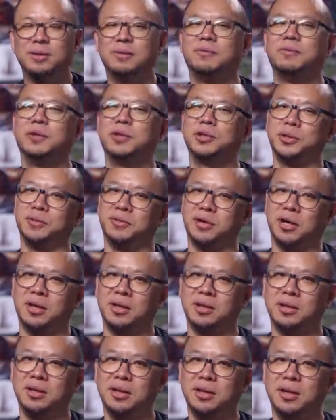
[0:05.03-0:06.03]
First of
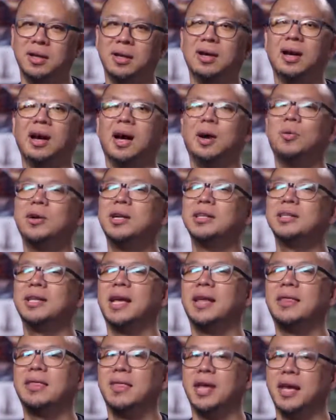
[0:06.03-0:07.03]
all, I want to
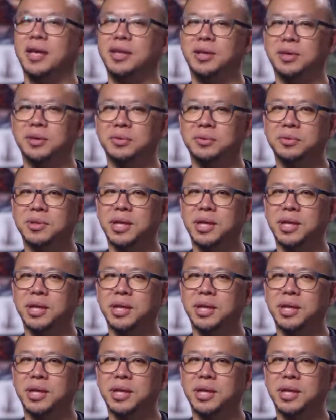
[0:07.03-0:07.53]
say thank you